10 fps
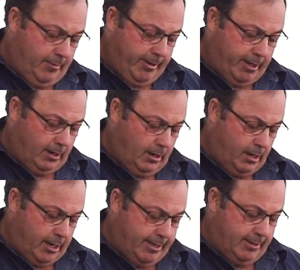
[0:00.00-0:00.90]
Peter
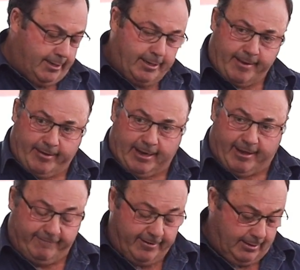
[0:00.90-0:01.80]
Hyde and Debbie
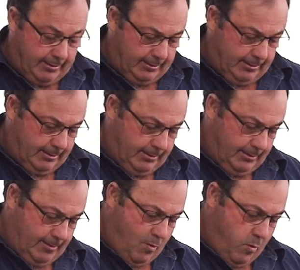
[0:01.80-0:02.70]
Love.
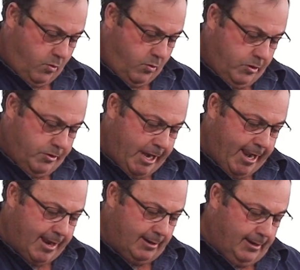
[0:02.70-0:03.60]

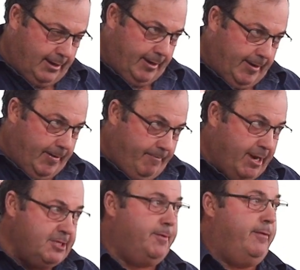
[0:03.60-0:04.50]
Now,
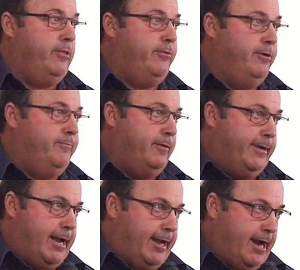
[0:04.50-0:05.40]
most people in the room
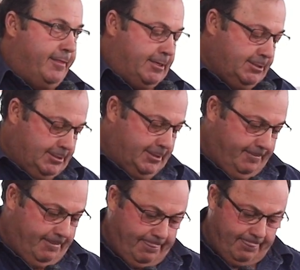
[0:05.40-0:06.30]
probably don't know this.
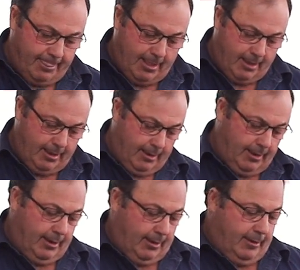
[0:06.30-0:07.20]

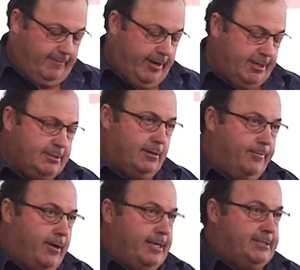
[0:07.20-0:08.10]
Vanessa
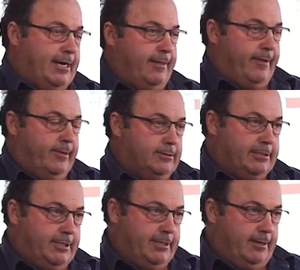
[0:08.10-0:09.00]
operates out of the
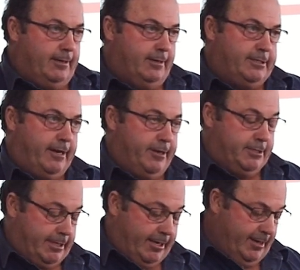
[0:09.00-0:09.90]
MLC Centre
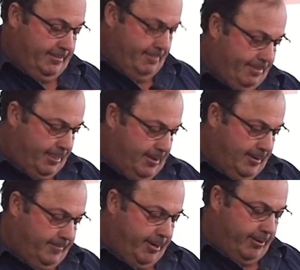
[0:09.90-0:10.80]
in Sydney.
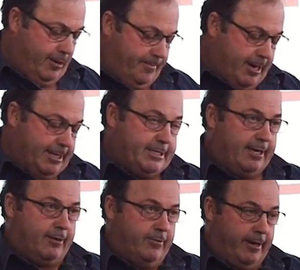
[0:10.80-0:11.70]
Peter operates
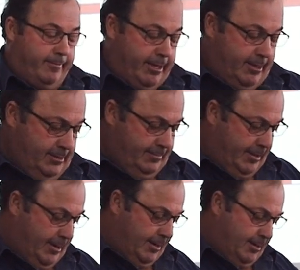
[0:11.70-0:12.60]
out of Queanbeyan.
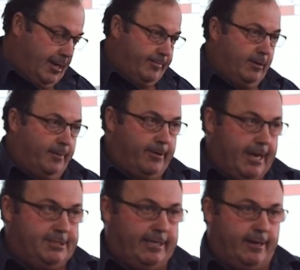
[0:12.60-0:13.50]
Debbie
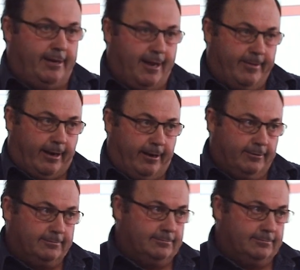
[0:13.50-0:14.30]
operates out of Dubbo.